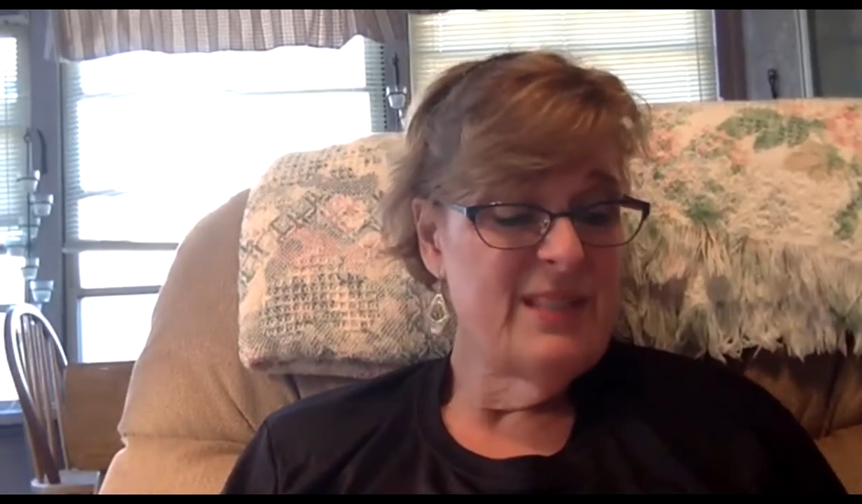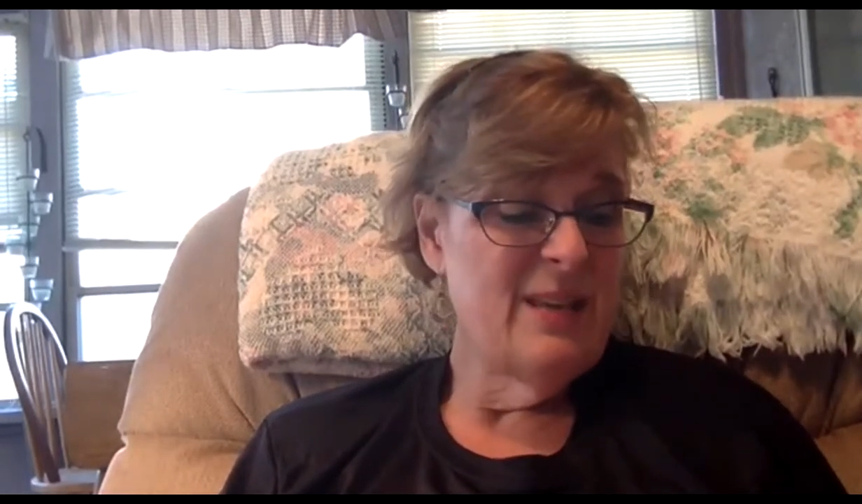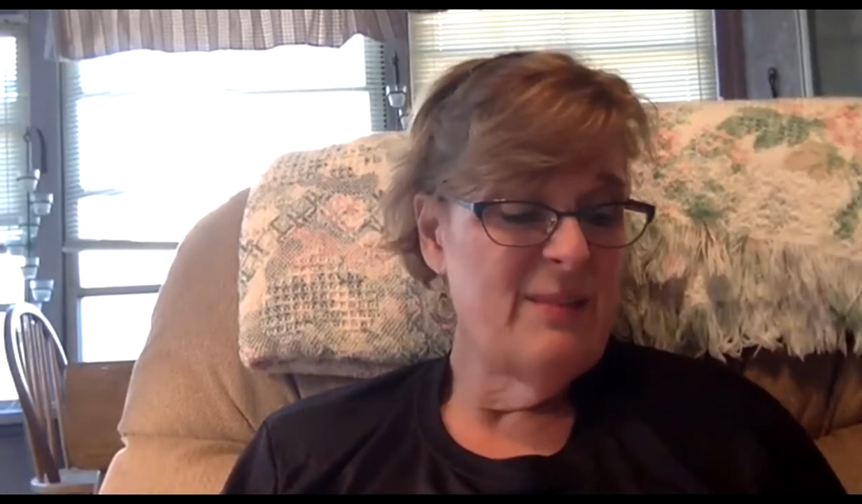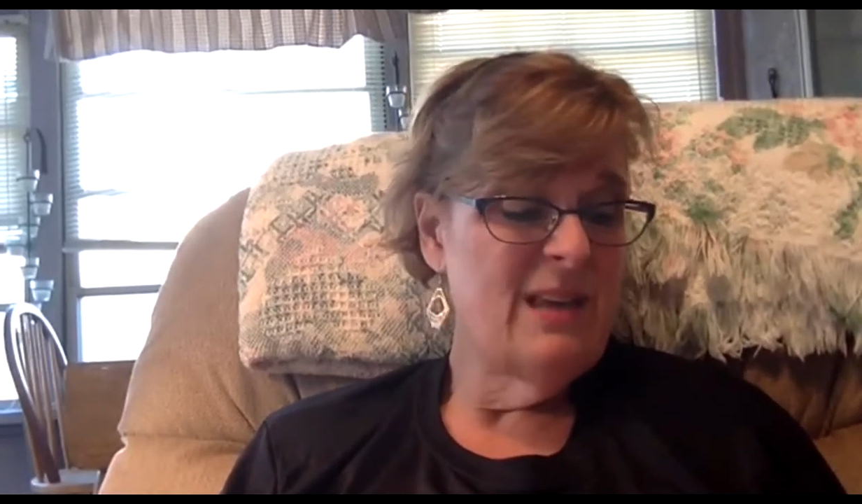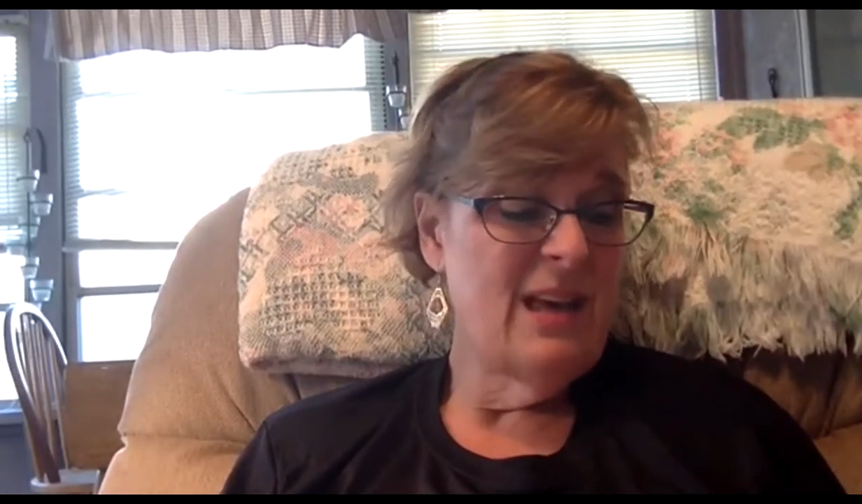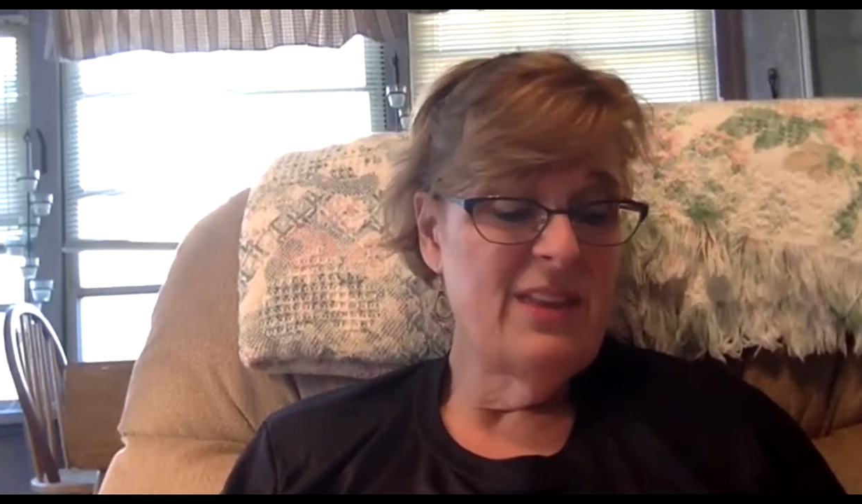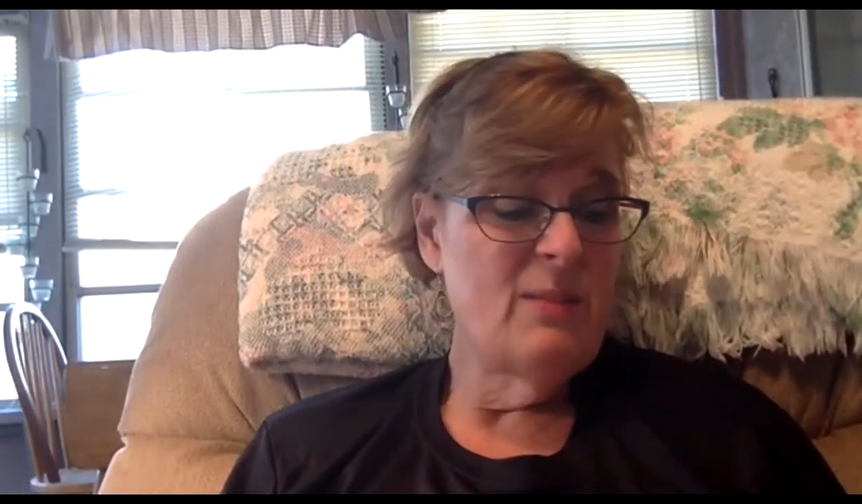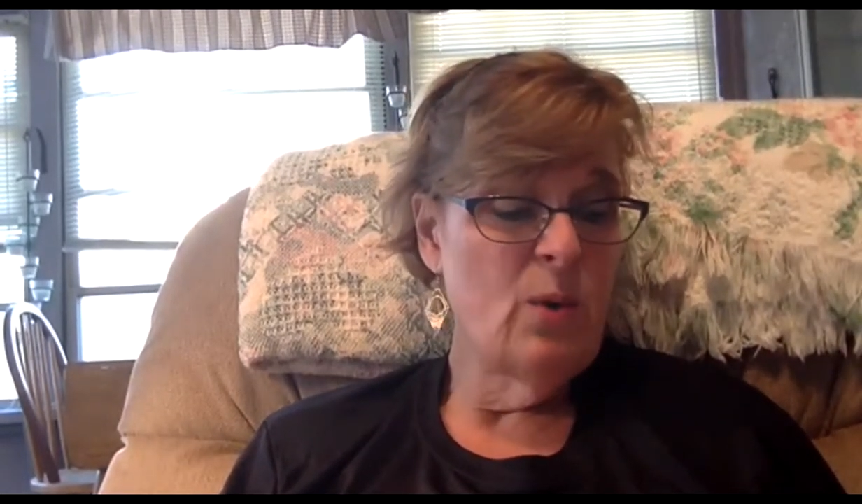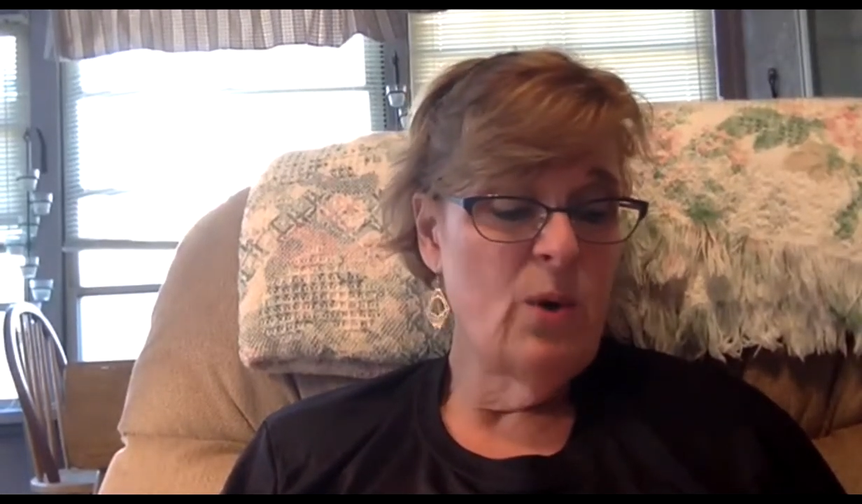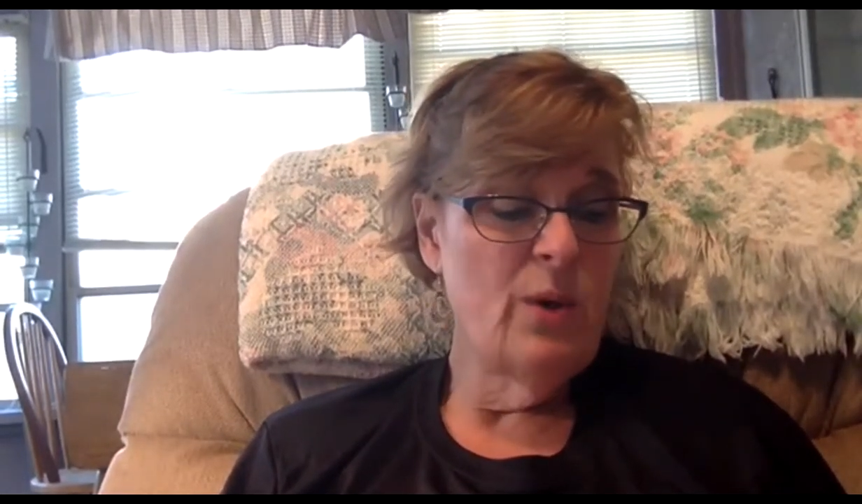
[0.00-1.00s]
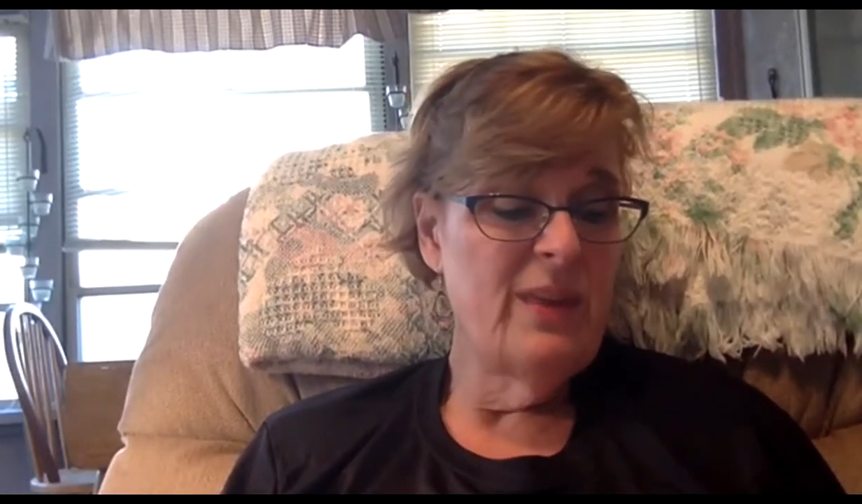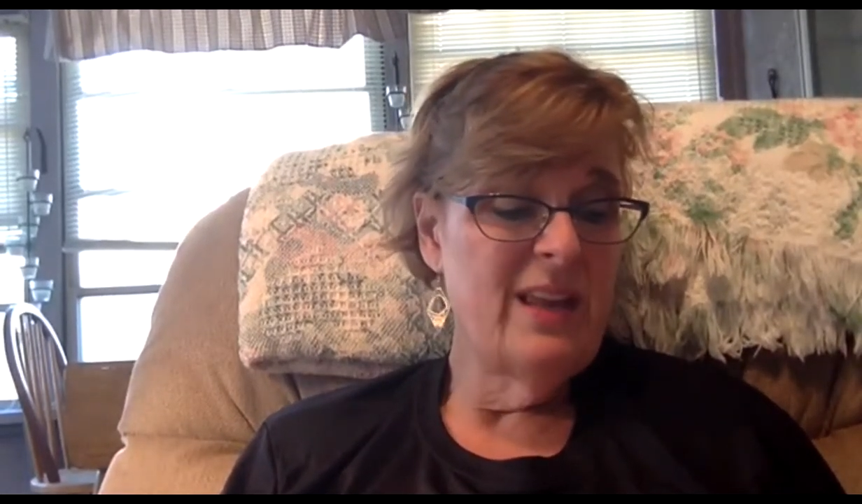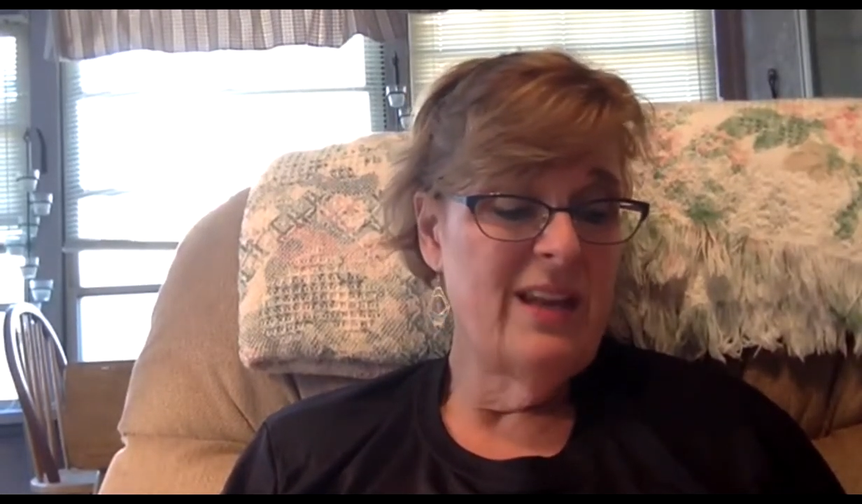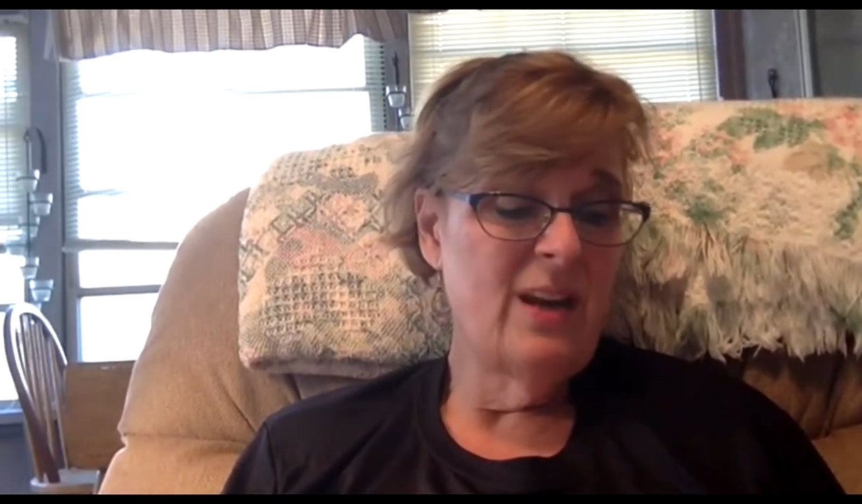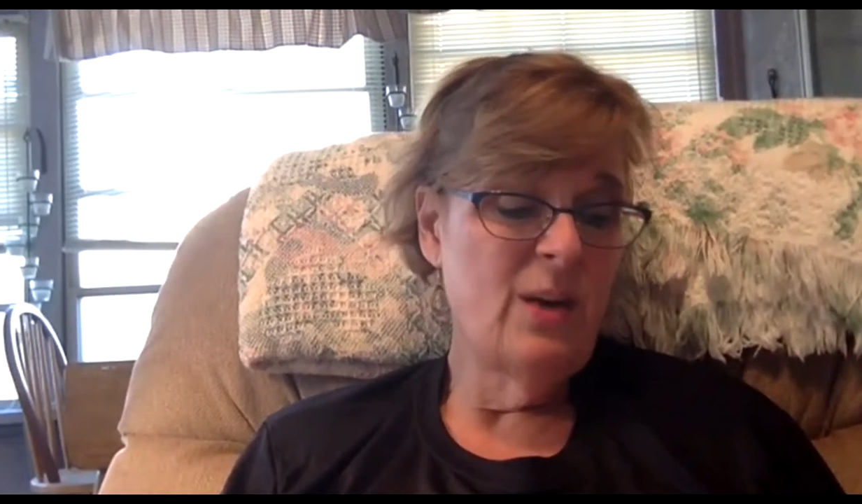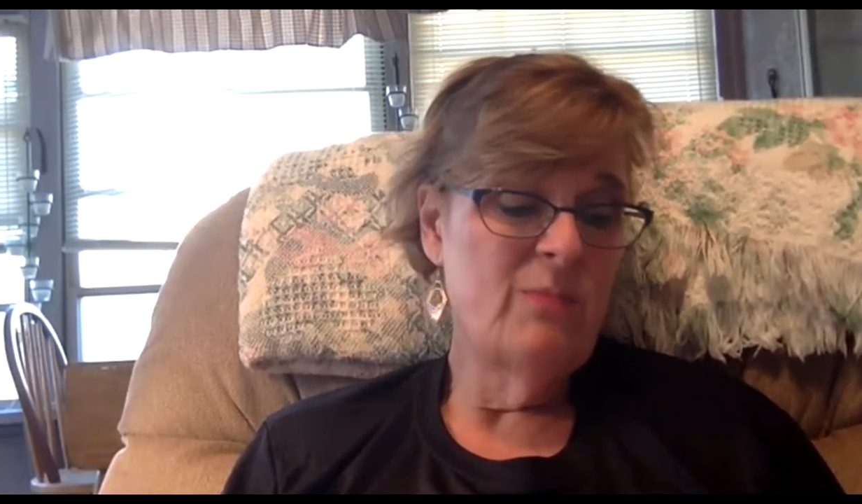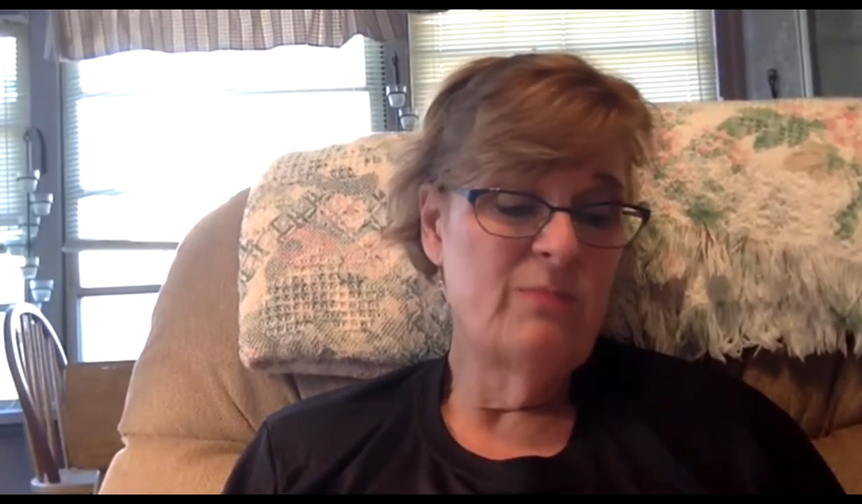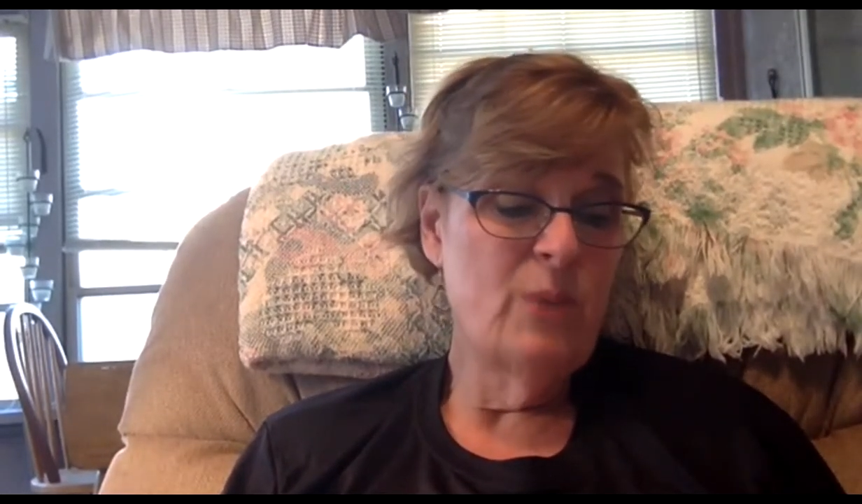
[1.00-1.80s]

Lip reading: seem nothing more than a